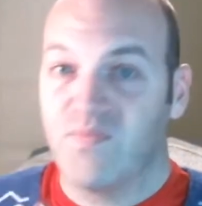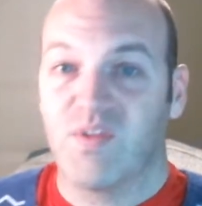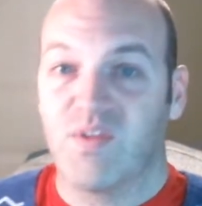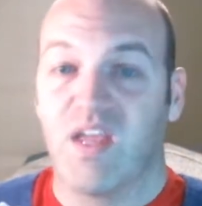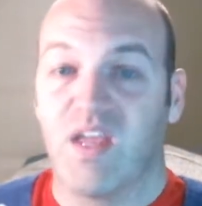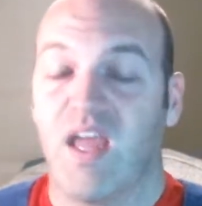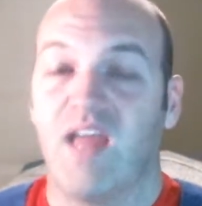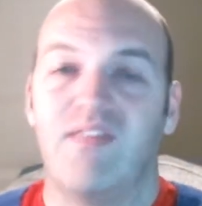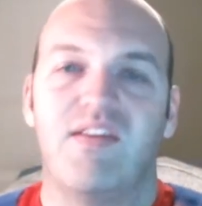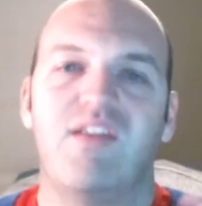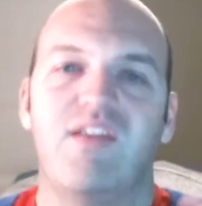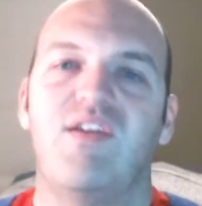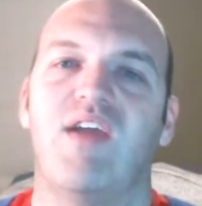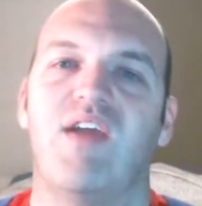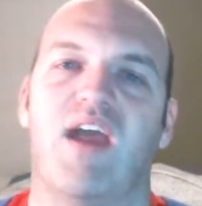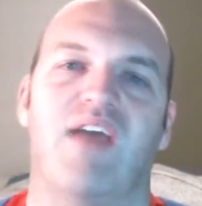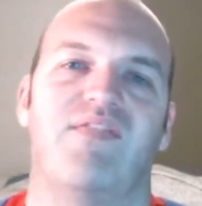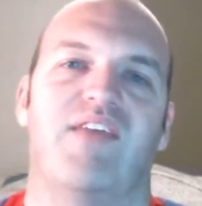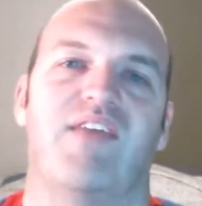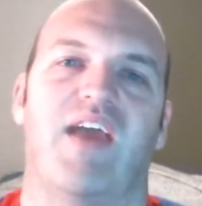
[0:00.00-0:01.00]
Okay, and then you
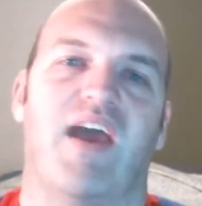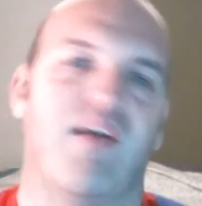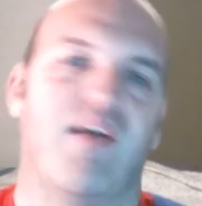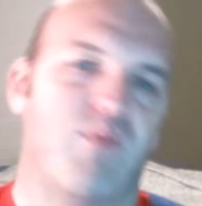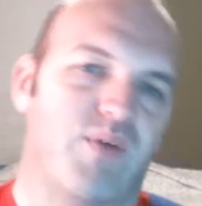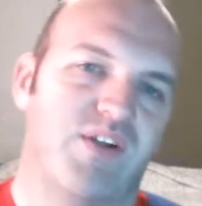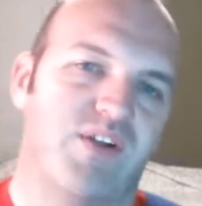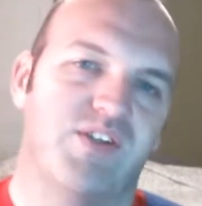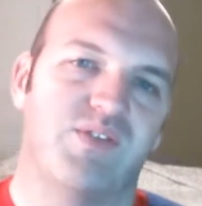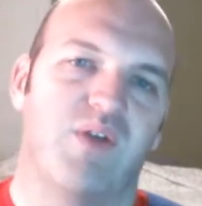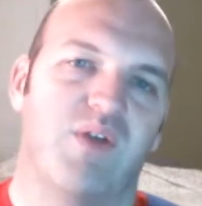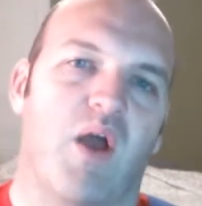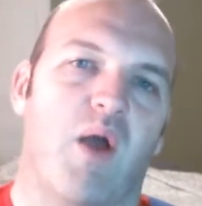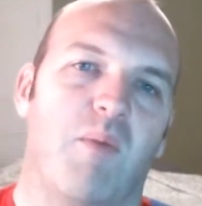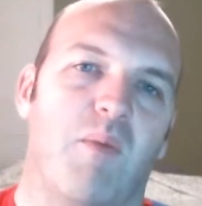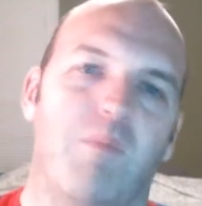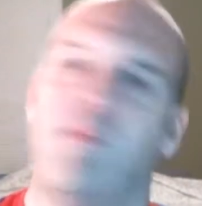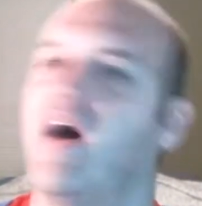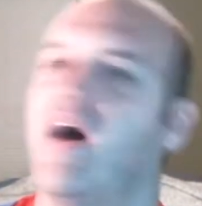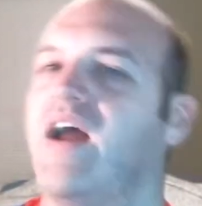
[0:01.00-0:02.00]
have to have what is
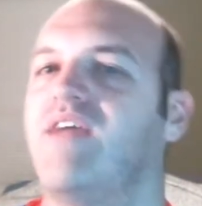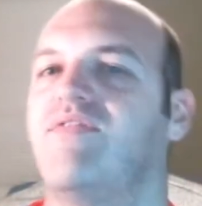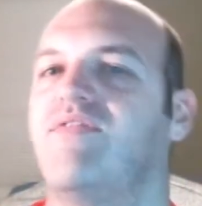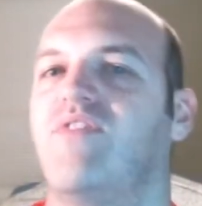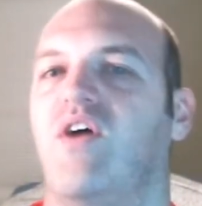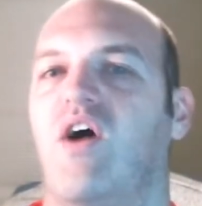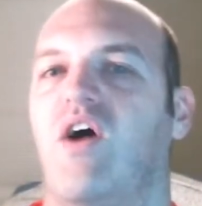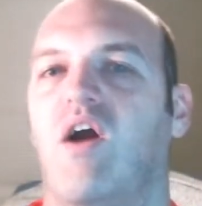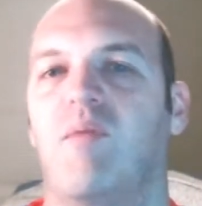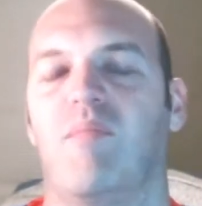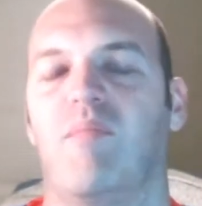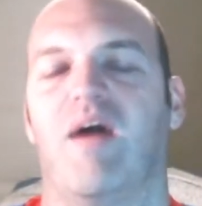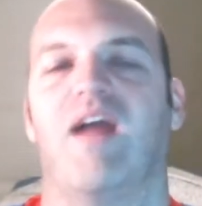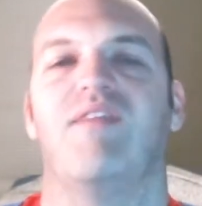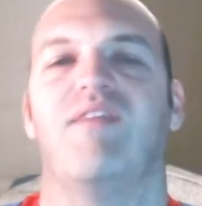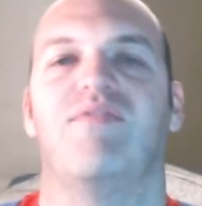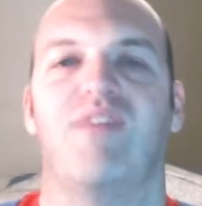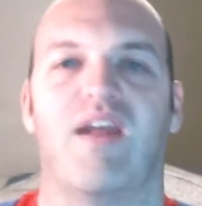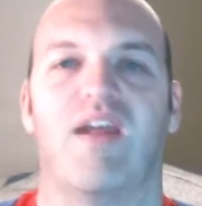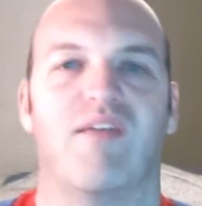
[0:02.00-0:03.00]
by far my
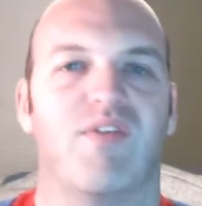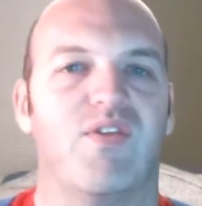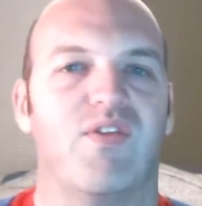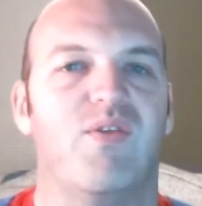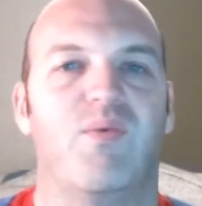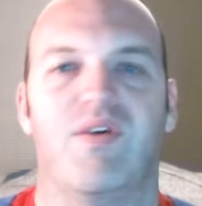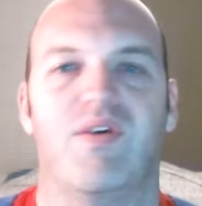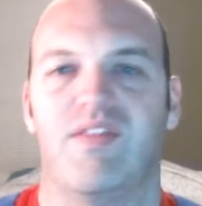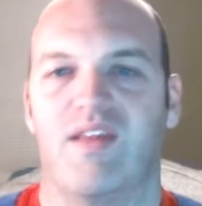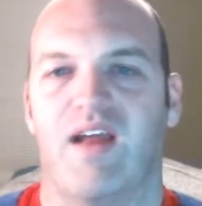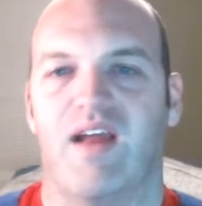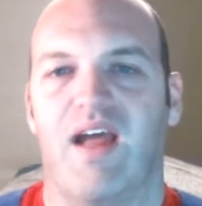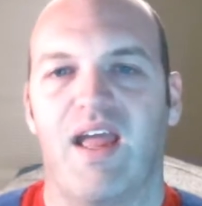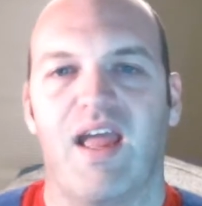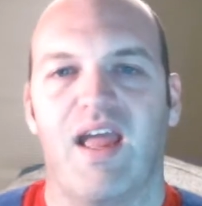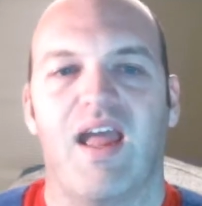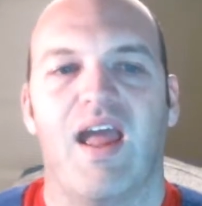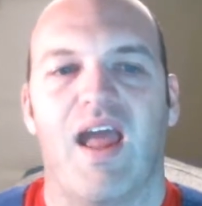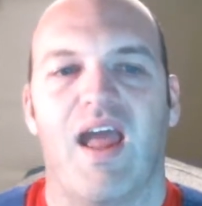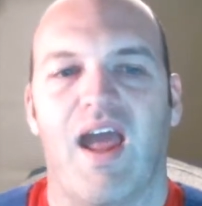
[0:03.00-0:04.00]
favorite, the one that
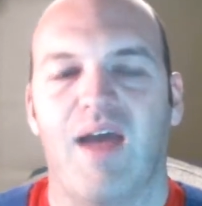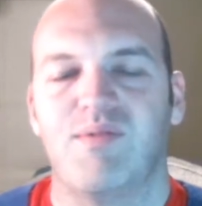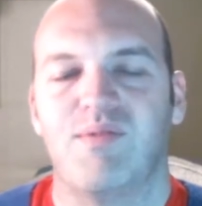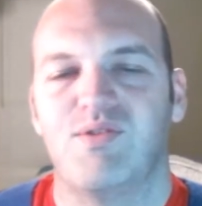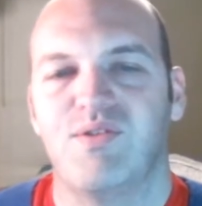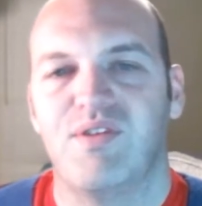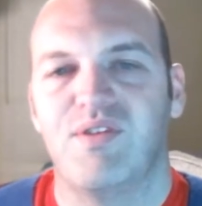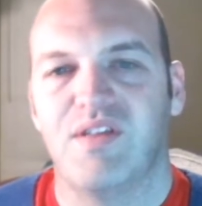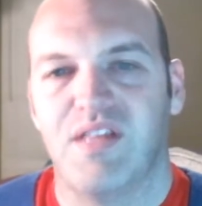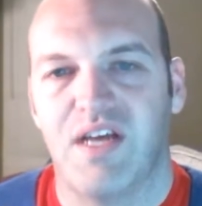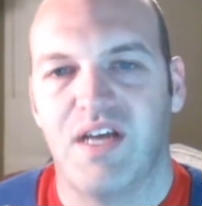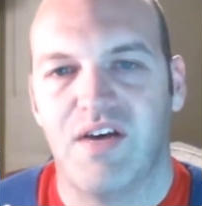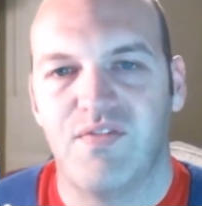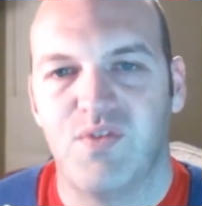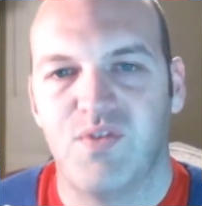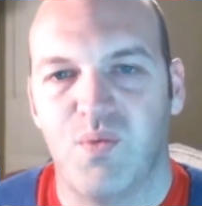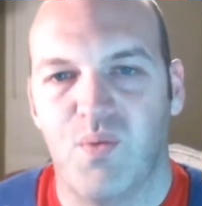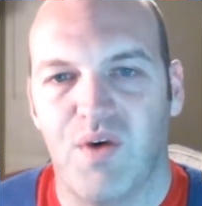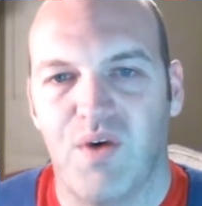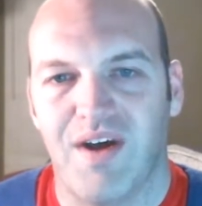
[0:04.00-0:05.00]
I absolutely loved
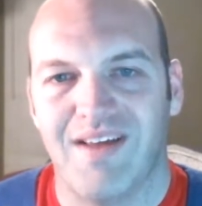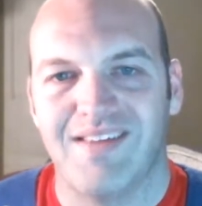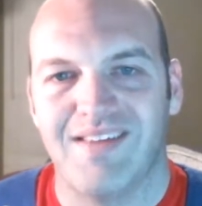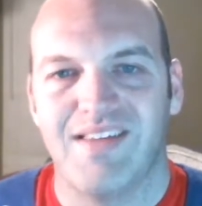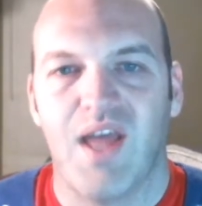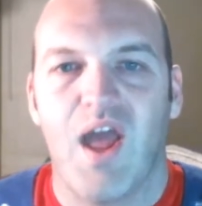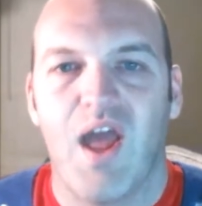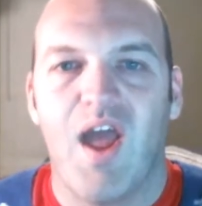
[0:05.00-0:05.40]
was